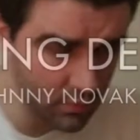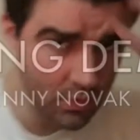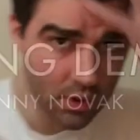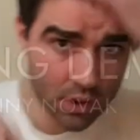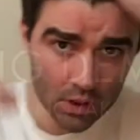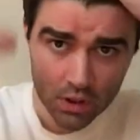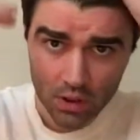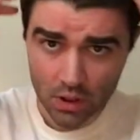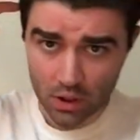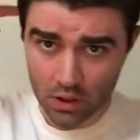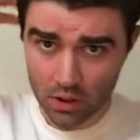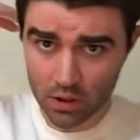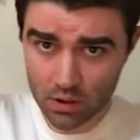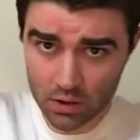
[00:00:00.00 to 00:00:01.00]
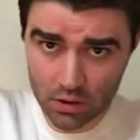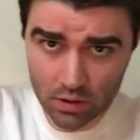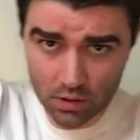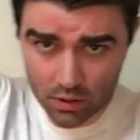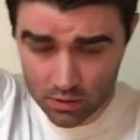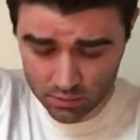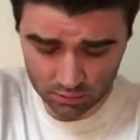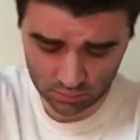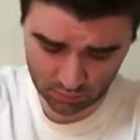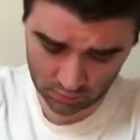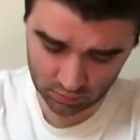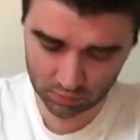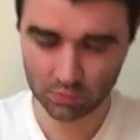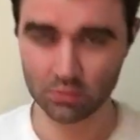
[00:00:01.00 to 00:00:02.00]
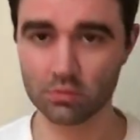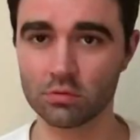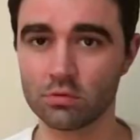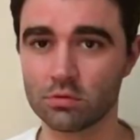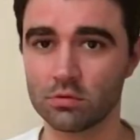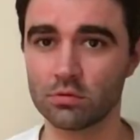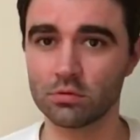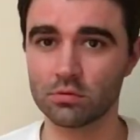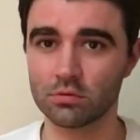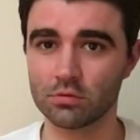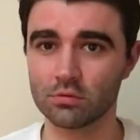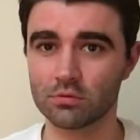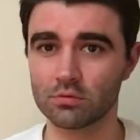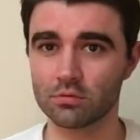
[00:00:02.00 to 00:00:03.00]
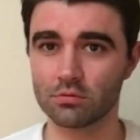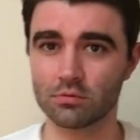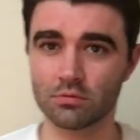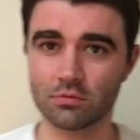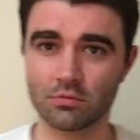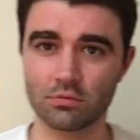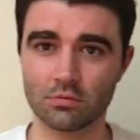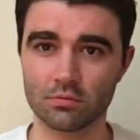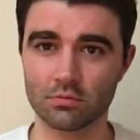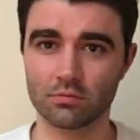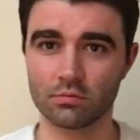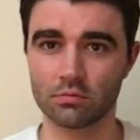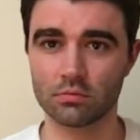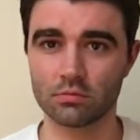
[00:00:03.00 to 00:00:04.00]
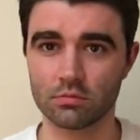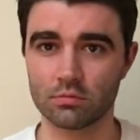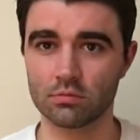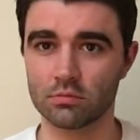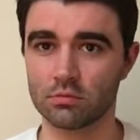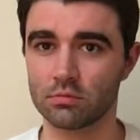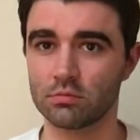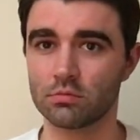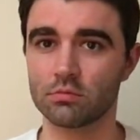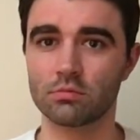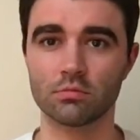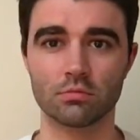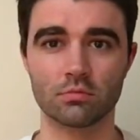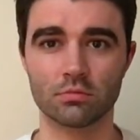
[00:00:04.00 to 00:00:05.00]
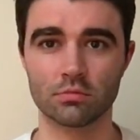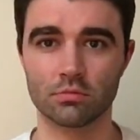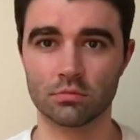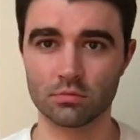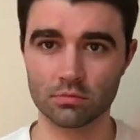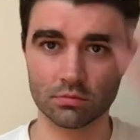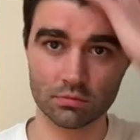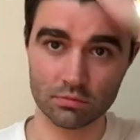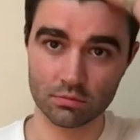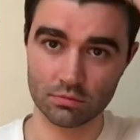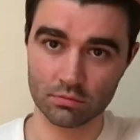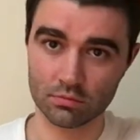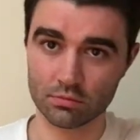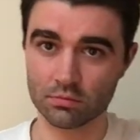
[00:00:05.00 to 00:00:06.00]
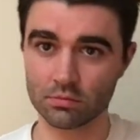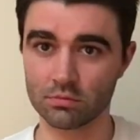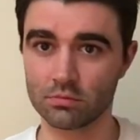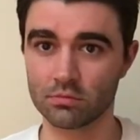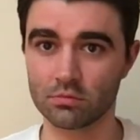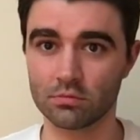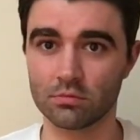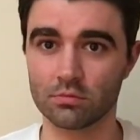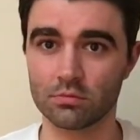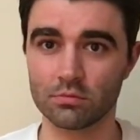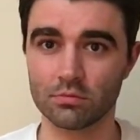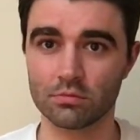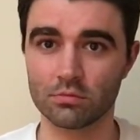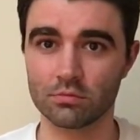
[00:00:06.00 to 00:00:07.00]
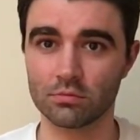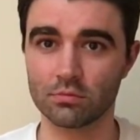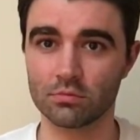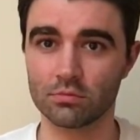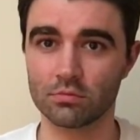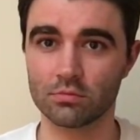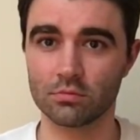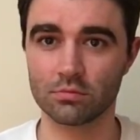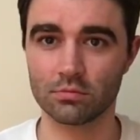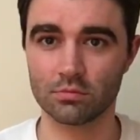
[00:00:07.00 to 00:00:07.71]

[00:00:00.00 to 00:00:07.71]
[no speech]